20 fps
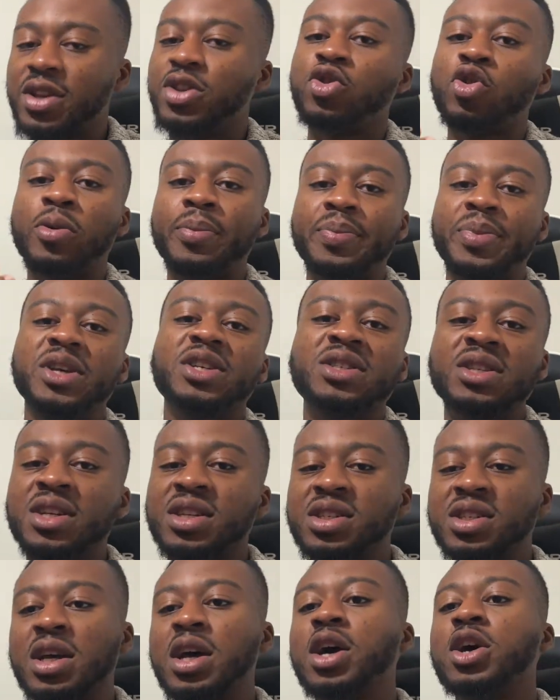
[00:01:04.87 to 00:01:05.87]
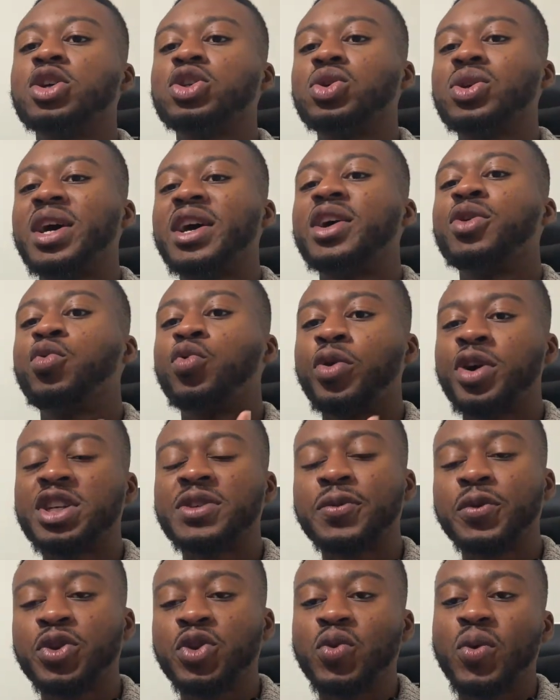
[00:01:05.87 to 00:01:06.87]
in your business so that it works
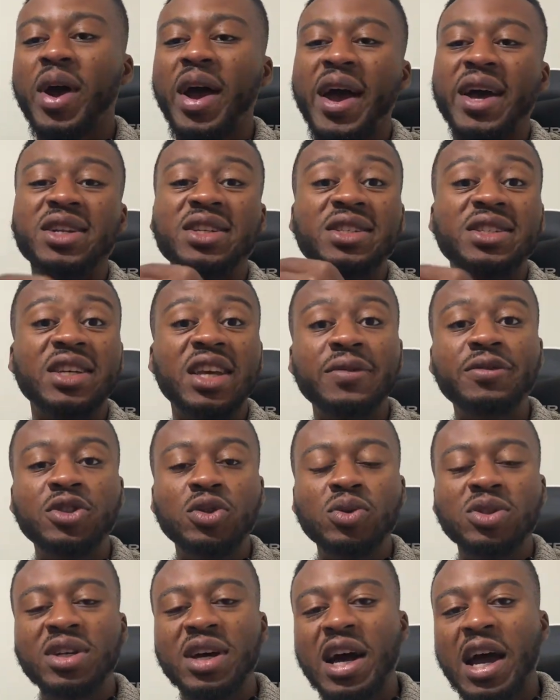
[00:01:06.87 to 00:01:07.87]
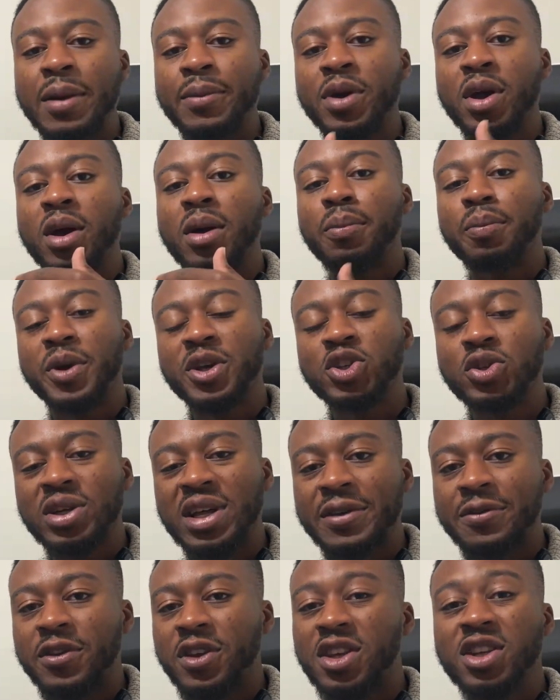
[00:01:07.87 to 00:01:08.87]
for you and saves you time, makes your
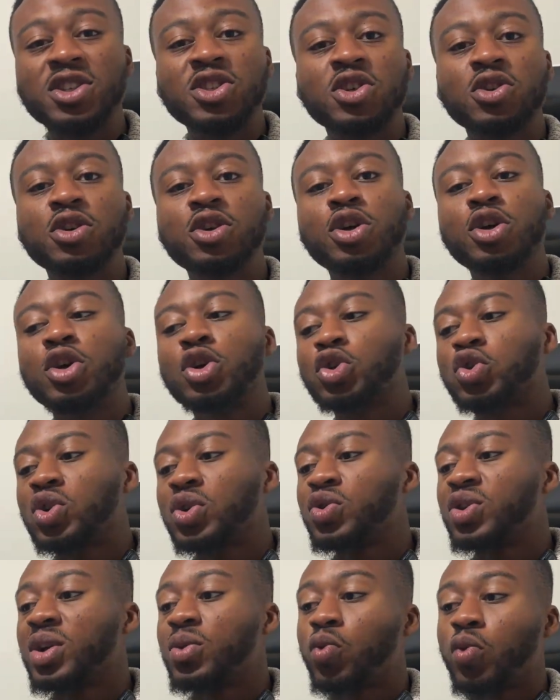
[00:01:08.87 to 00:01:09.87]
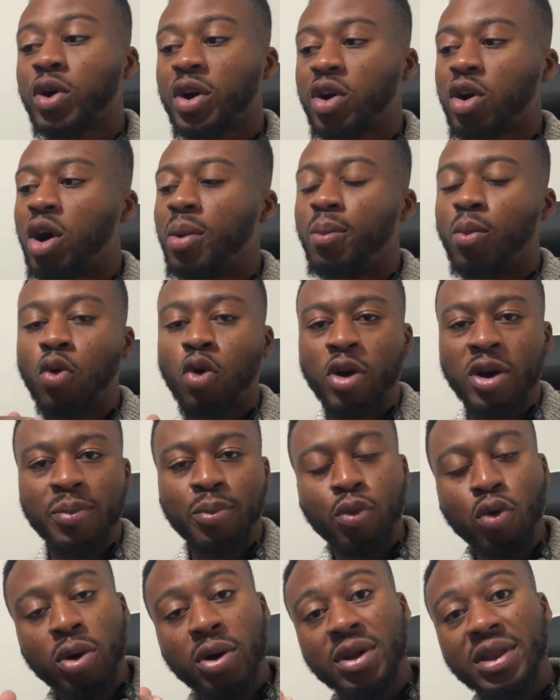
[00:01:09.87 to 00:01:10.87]
life easier, so that you can work on more
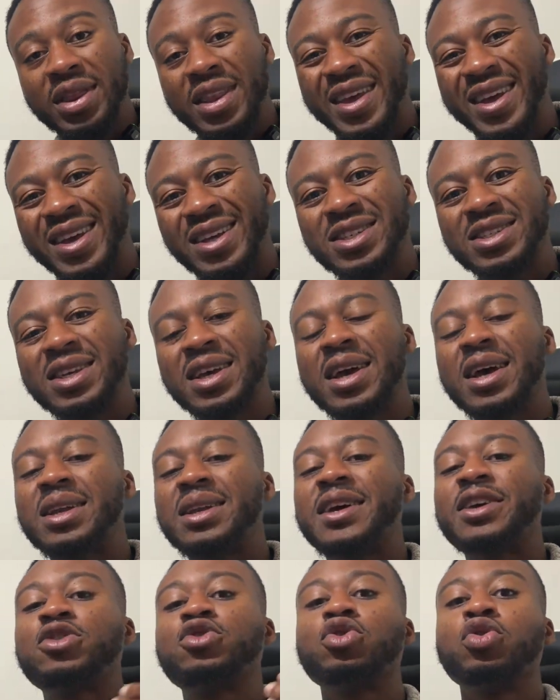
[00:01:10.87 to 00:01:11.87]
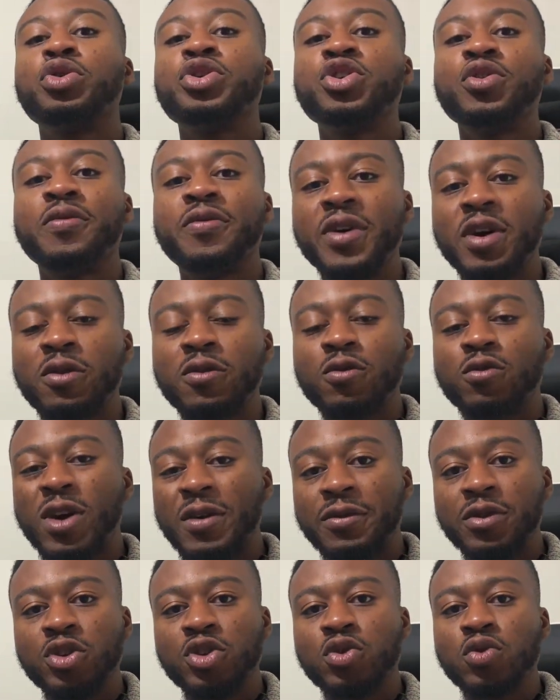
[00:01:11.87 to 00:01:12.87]
important things like growing your
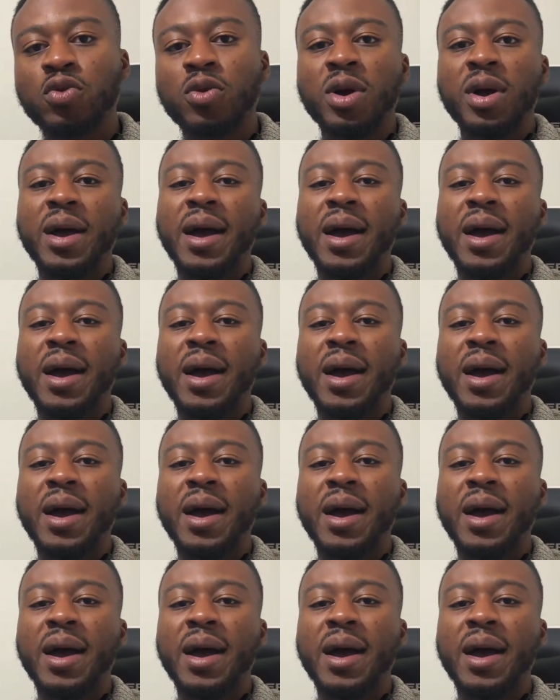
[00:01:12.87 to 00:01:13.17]
revenue